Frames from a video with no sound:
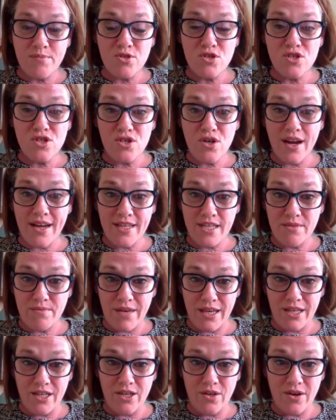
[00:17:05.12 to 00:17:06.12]
just trying to
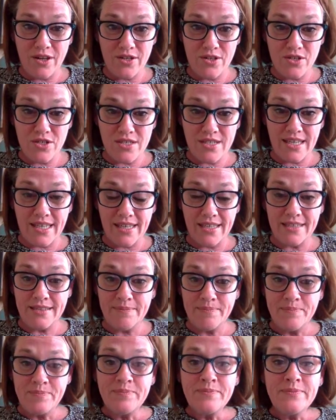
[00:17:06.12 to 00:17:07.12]
make you understand
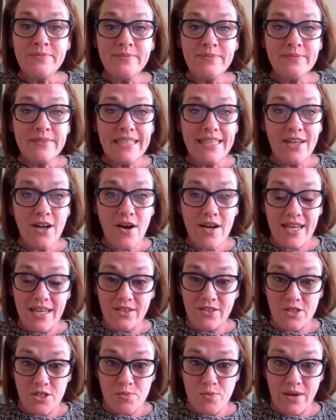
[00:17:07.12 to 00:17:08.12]
in our
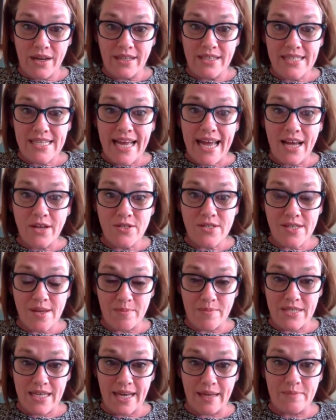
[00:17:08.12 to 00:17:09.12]
English brains how
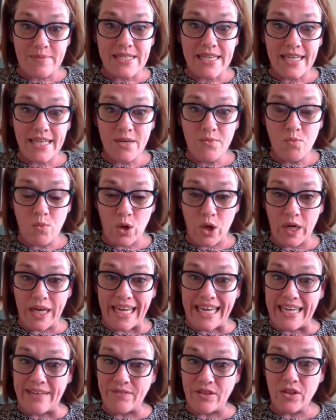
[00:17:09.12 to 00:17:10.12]
sometimes it can work,
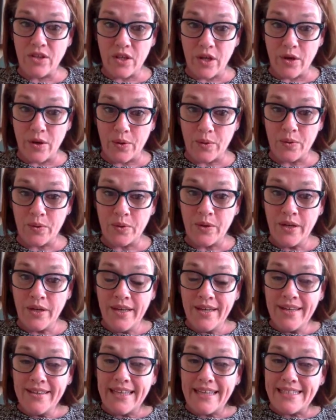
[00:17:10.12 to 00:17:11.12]
even though
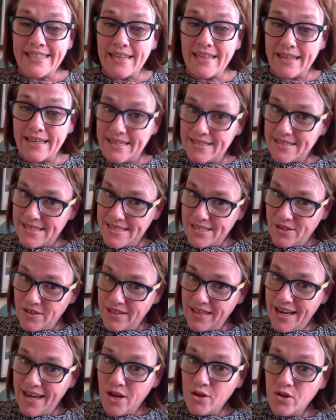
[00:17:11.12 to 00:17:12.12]
that's not
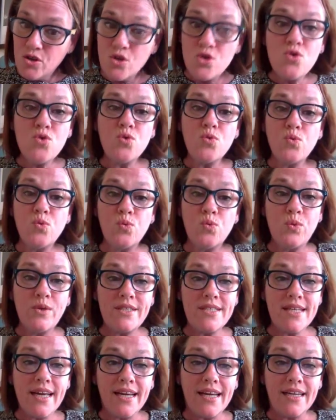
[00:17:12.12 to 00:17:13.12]
necessarily how you would
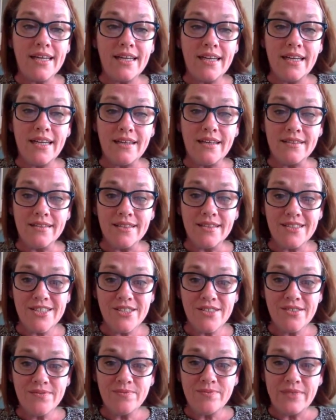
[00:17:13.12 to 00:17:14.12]
say it in English.
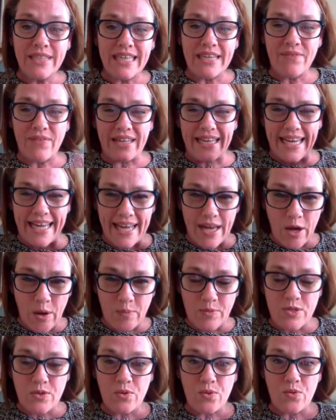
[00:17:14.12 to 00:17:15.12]
If it
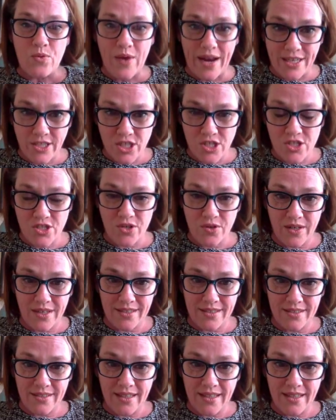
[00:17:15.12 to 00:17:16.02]
helps, register it.